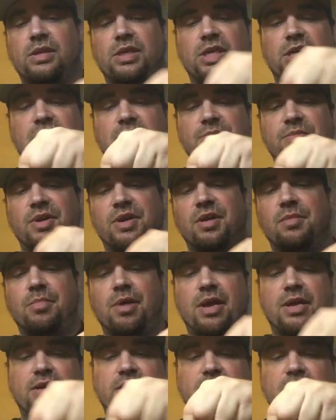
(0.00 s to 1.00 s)
And I'm going to
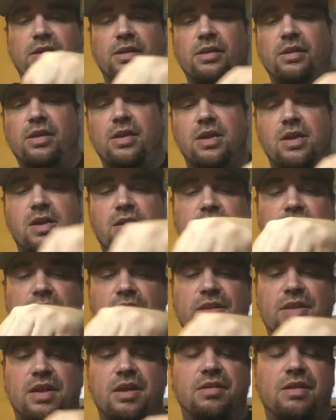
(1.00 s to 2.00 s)
bind it. The
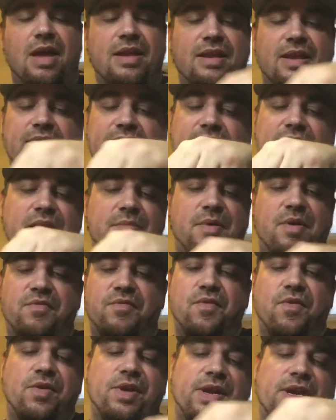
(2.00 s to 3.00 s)
good thing I like that about
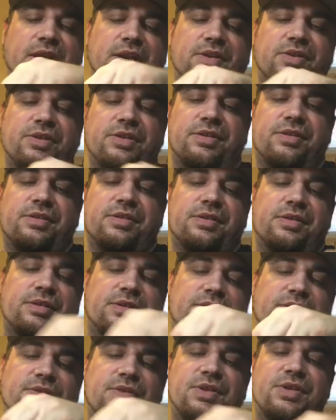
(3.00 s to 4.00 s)
40 gauge is
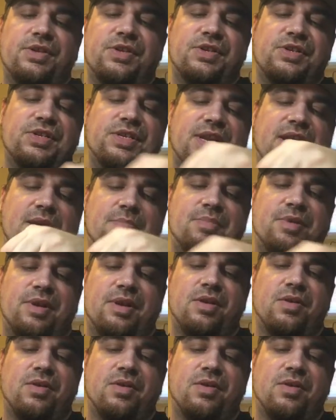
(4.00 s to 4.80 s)
you can just snap it.